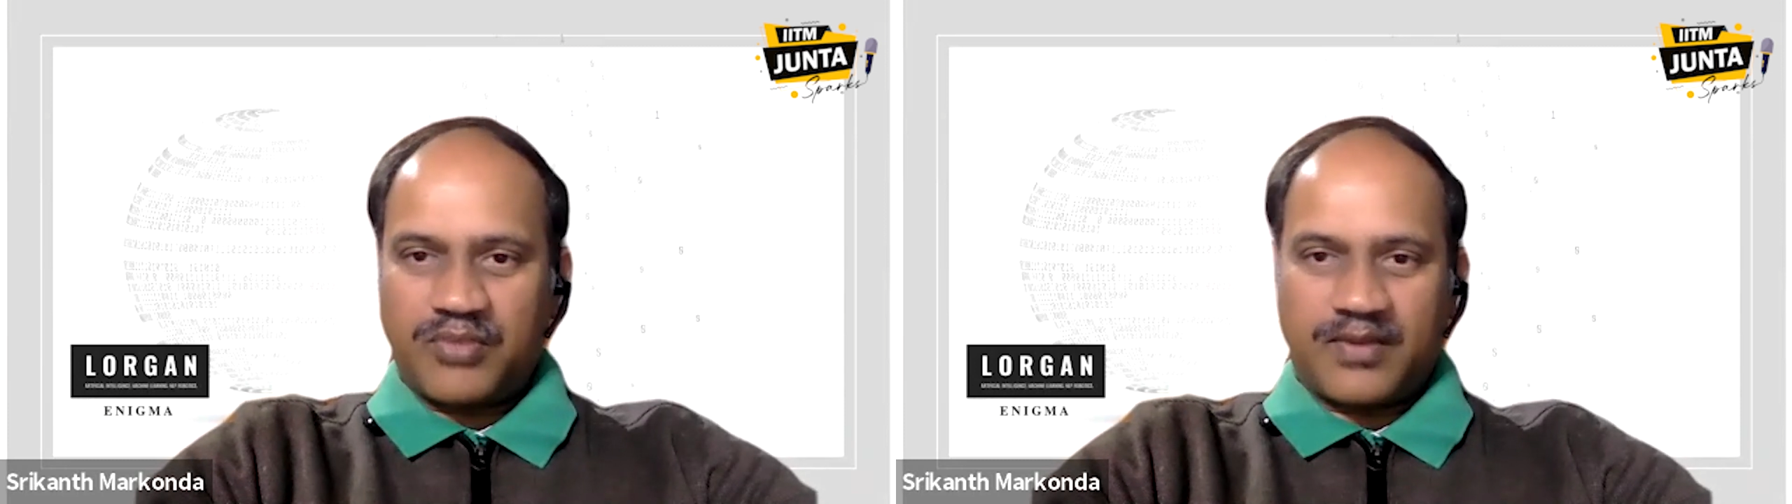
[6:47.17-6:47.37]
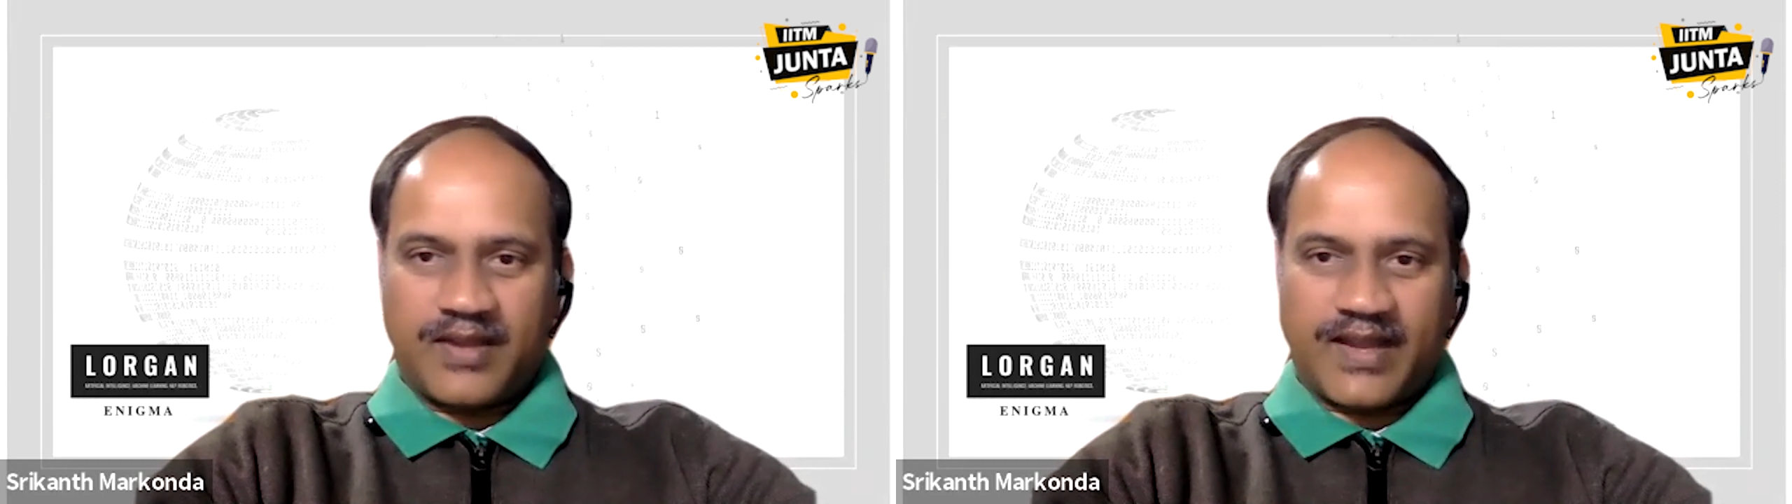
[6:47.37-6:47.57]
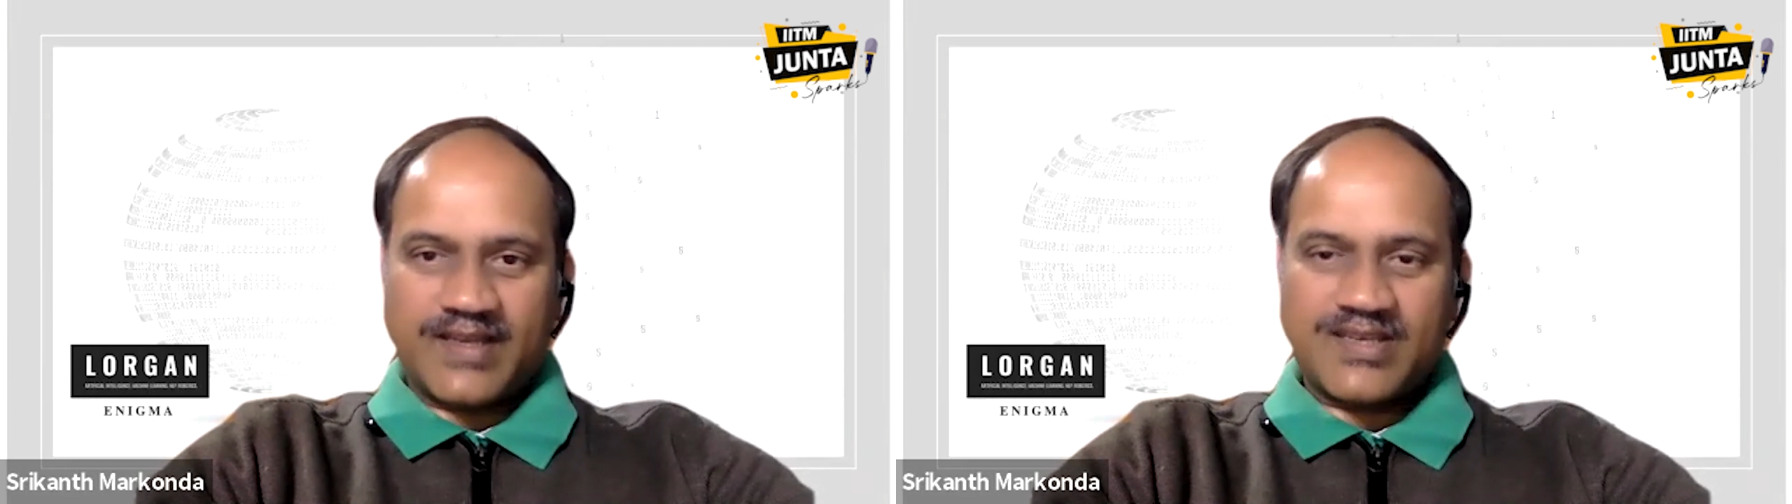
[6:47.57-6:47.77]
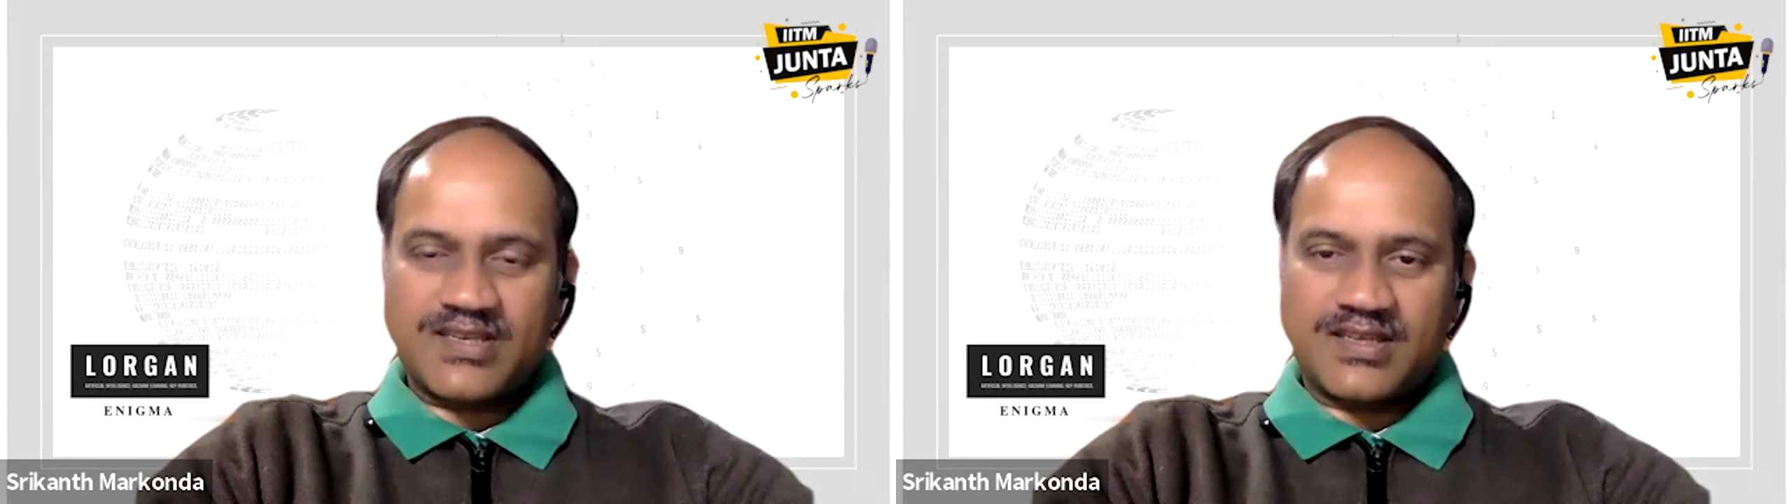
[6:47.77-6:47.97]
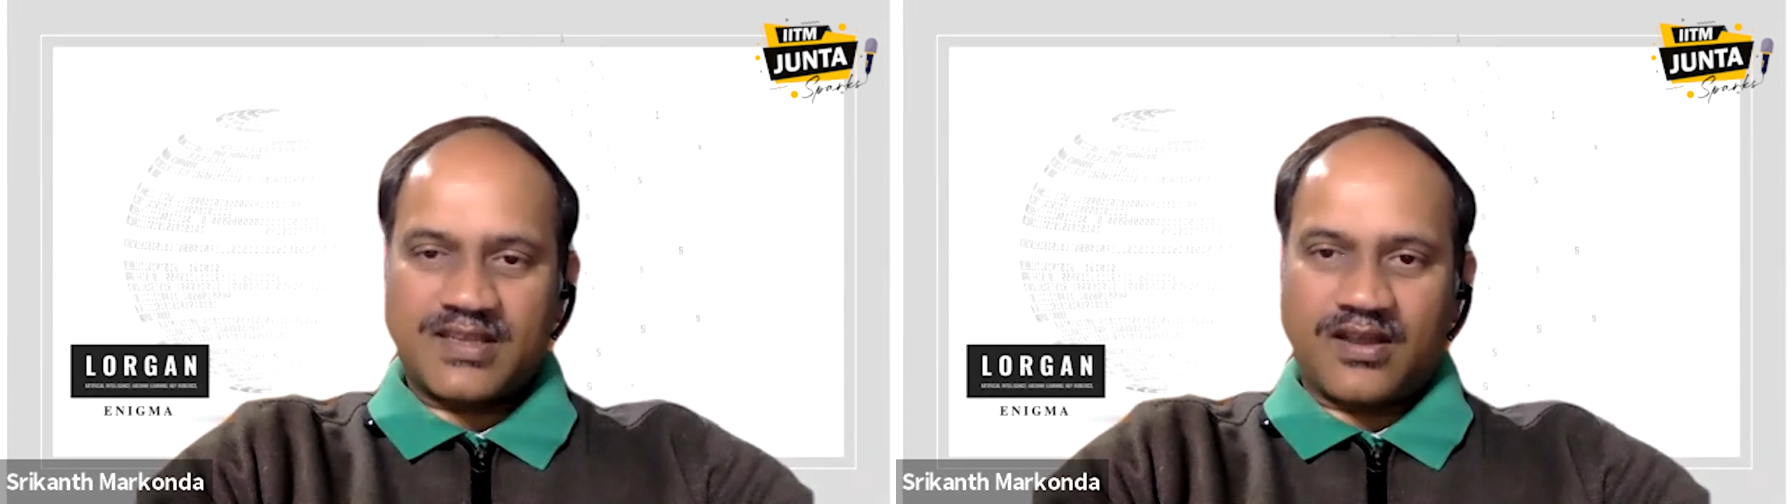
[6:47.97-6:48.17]
people are
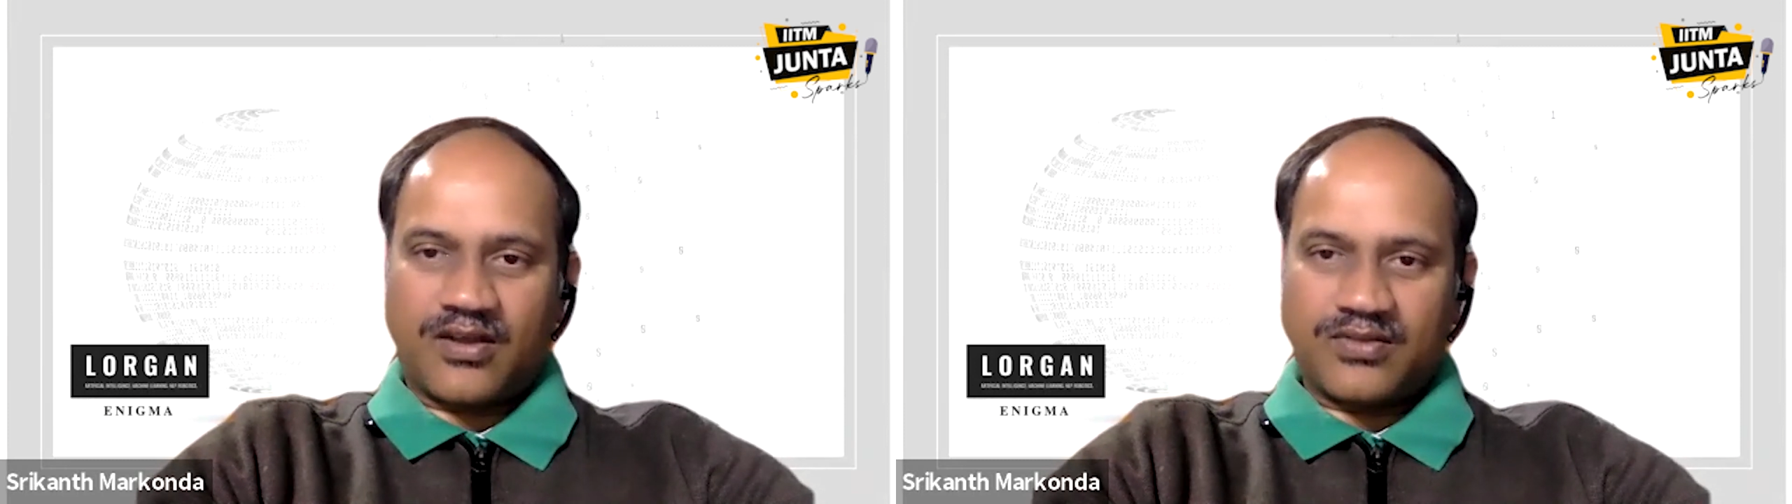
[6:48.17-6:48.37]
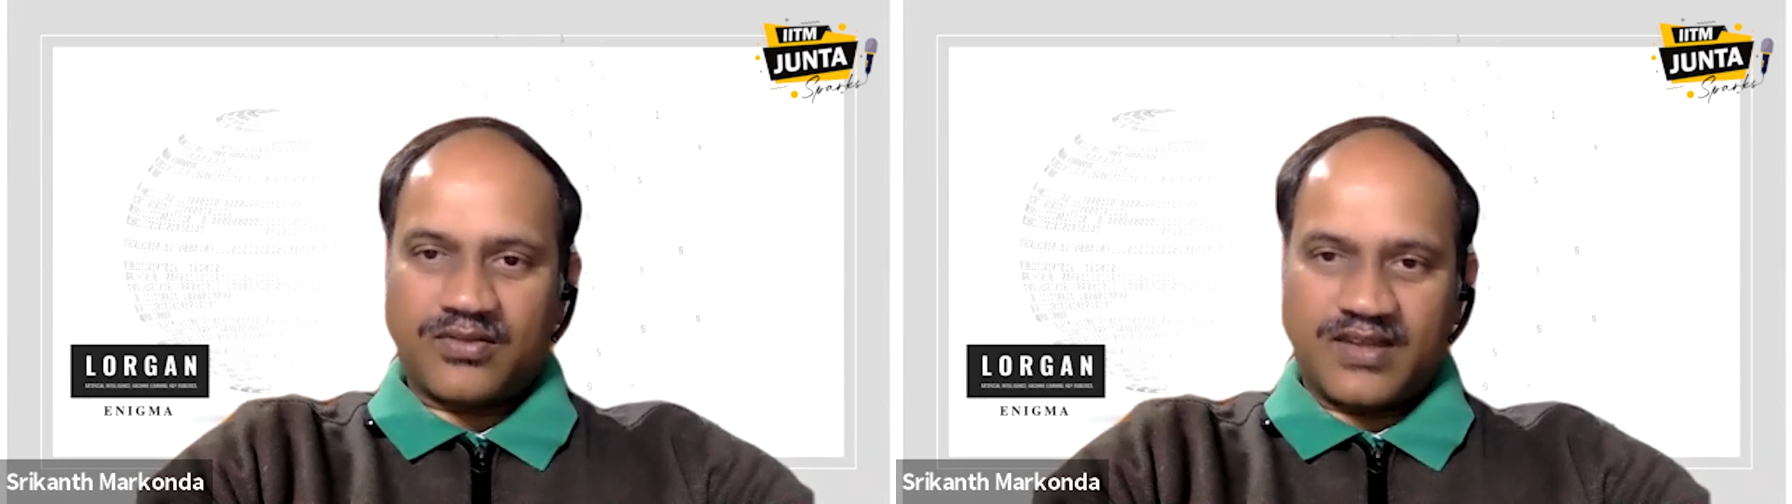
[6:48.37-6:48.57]
acting how